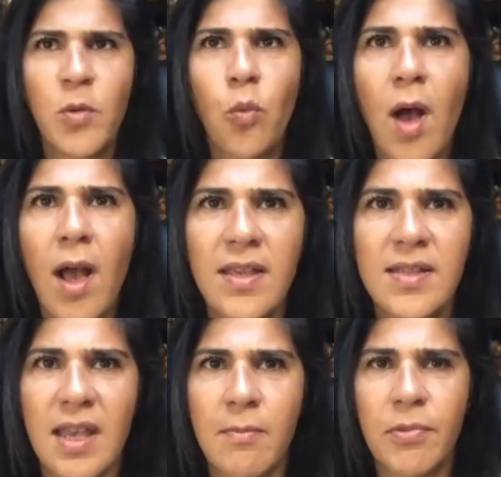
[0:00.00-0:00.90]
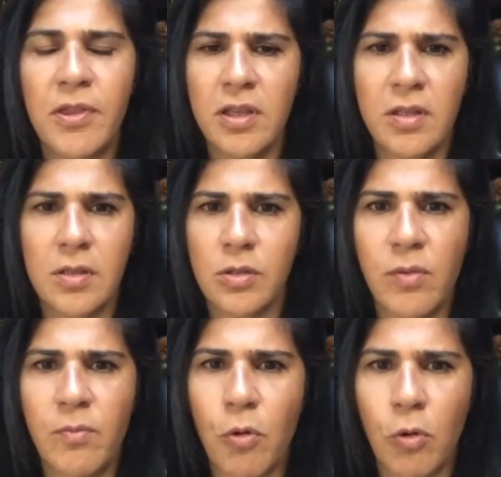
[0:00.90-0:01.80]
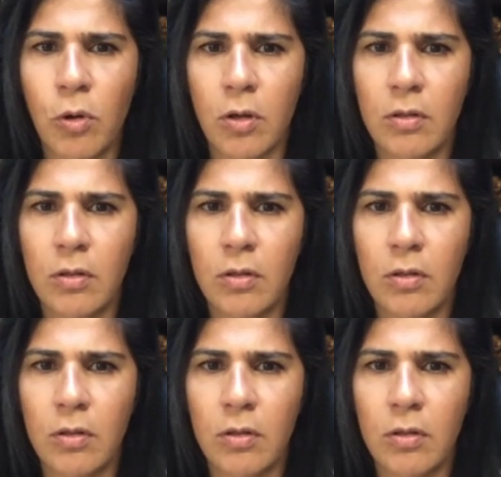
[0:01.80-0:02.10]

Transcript: why is empathy so important?